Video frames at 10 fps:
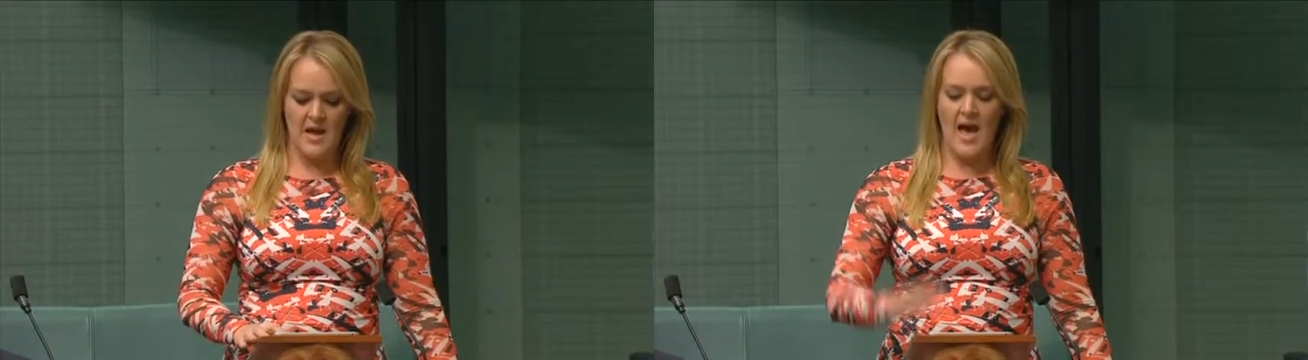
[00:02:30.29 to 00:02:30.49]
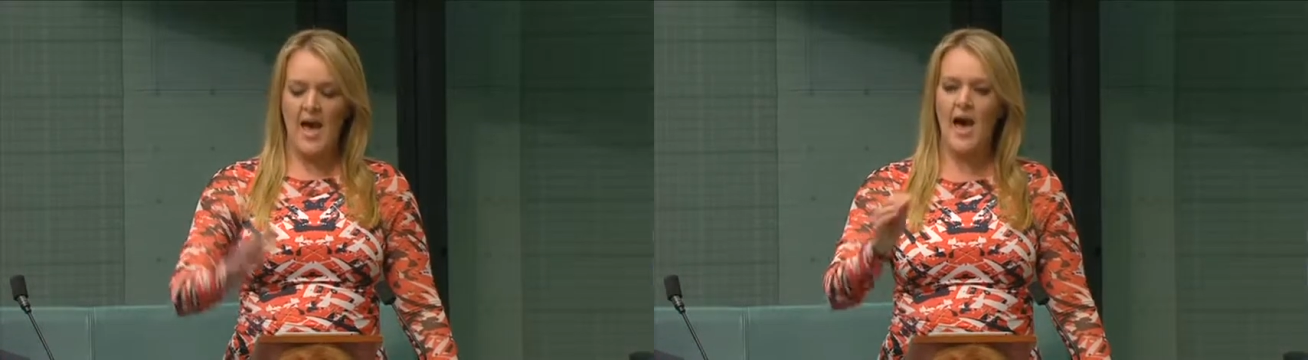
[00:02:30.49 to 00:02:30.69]

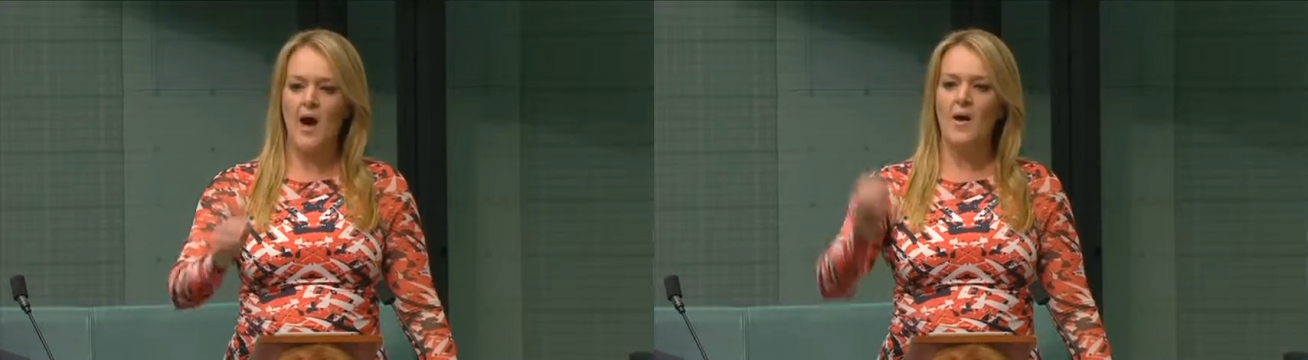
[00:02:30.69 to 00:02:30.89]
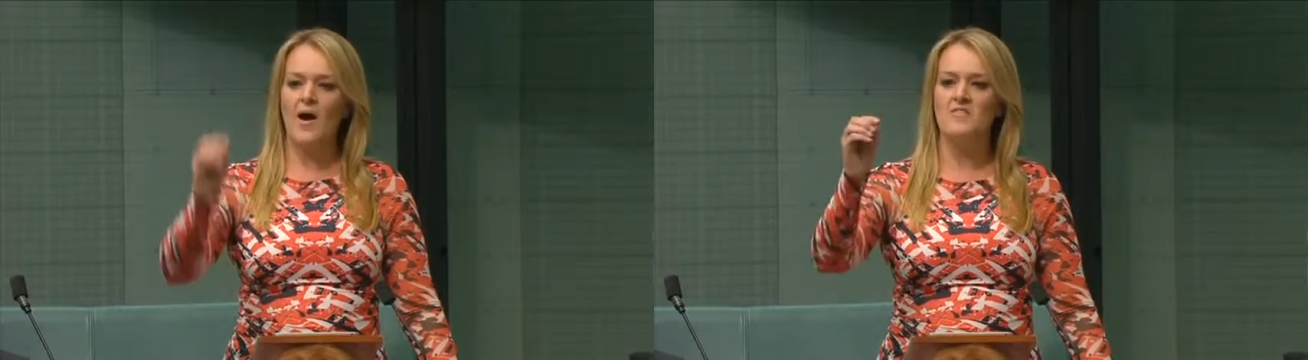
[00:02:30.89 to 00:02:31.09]

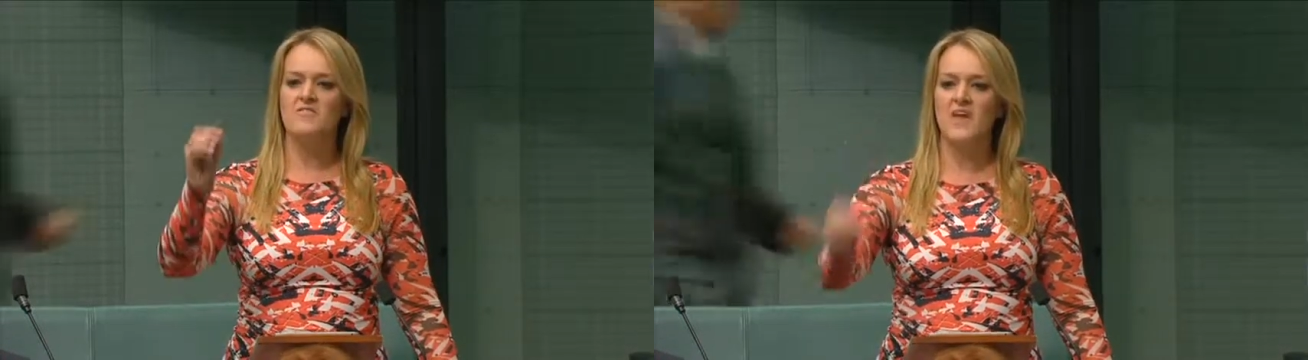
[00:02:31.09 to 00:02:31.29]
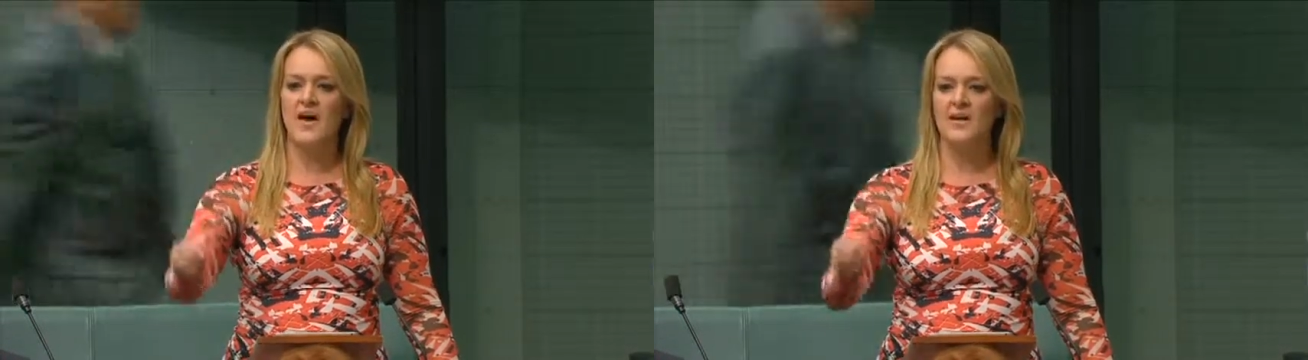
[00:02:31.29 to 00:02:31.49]
How are
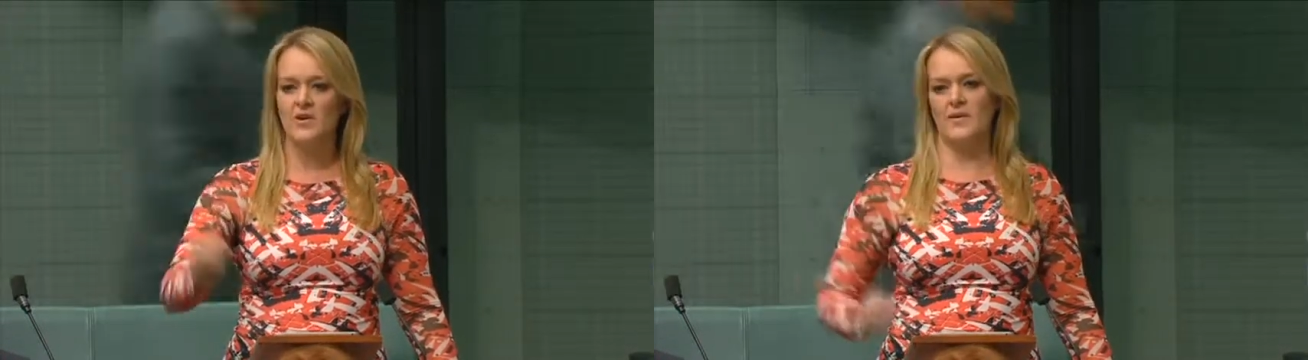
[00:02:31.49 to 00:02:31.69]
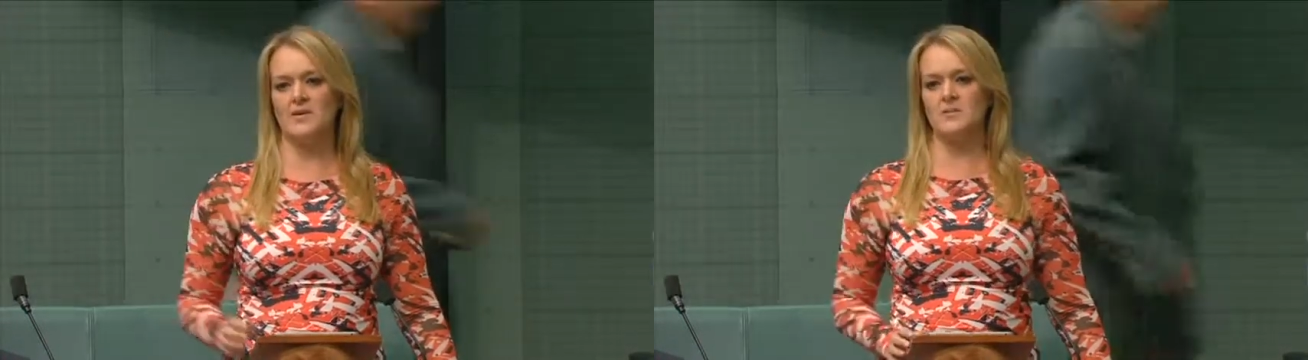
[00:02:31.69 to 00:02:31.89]
they
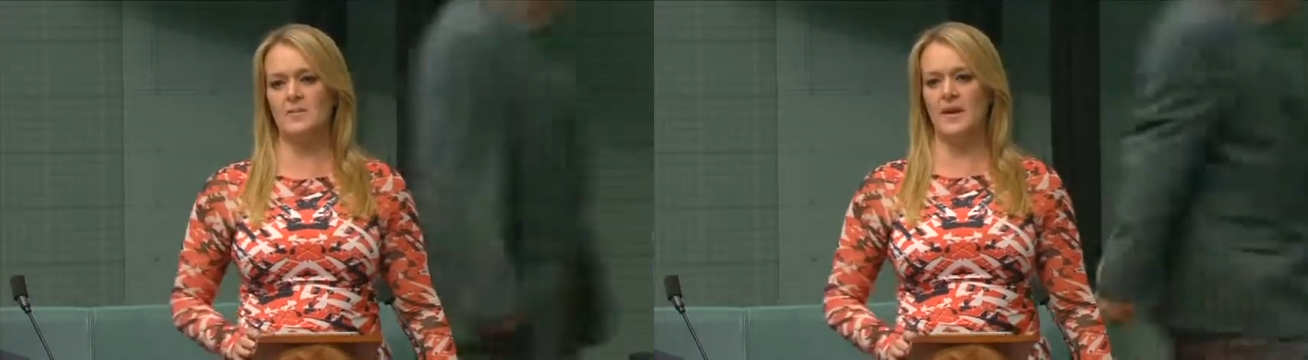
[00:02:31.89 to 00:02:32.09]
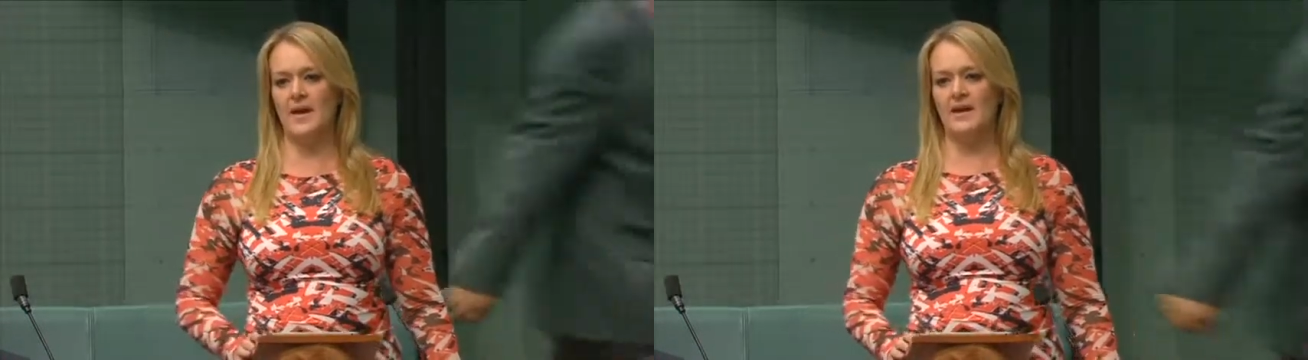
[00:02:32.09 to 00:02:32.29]
going to
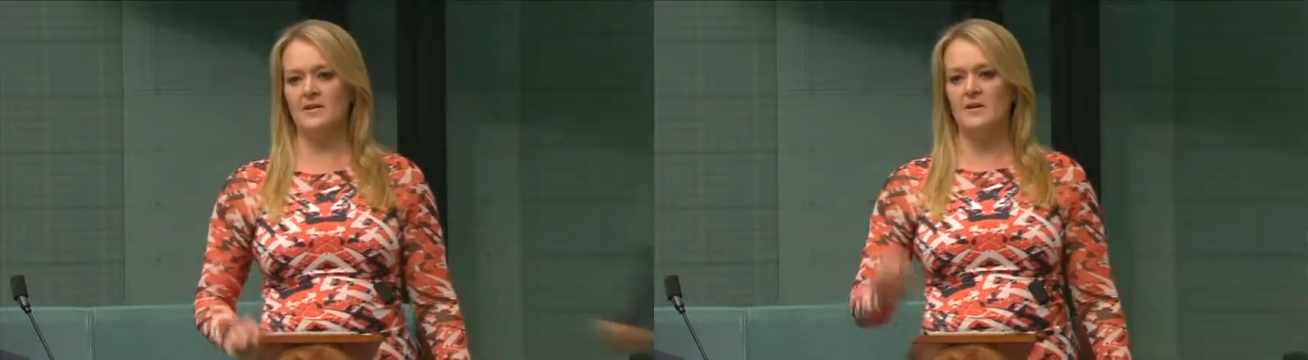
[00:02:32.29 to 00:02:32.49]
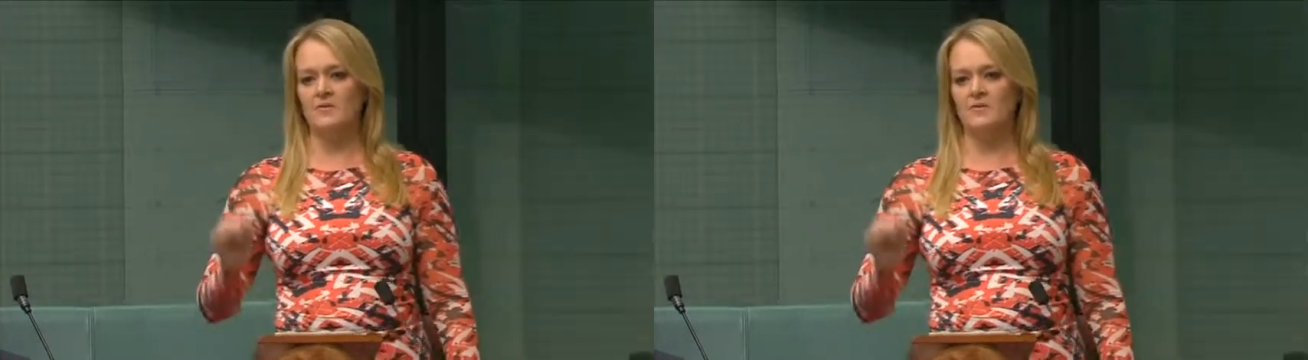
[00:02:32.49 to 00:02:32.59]
plan